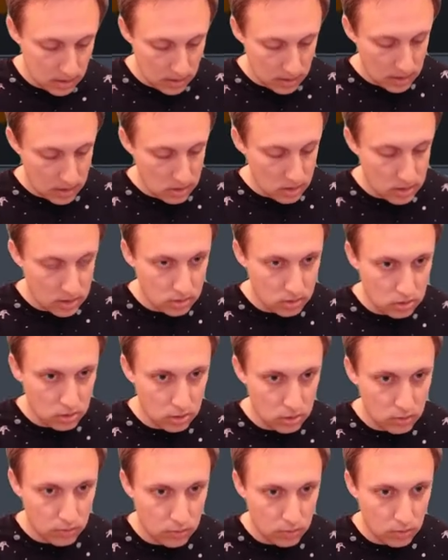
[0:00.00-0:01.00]
and you can
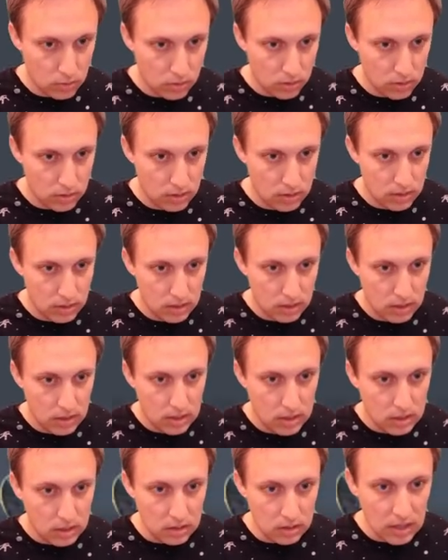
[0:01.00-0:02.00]
search for
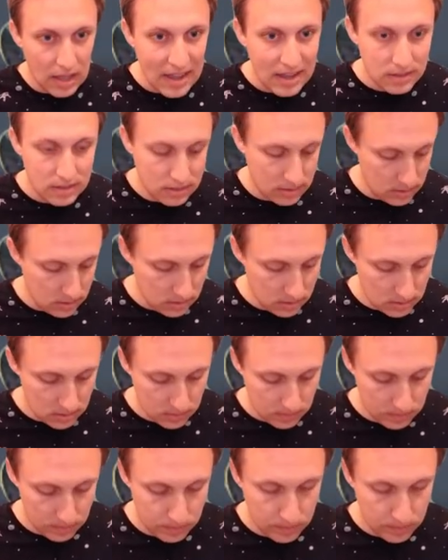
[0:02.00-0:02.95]
glasses.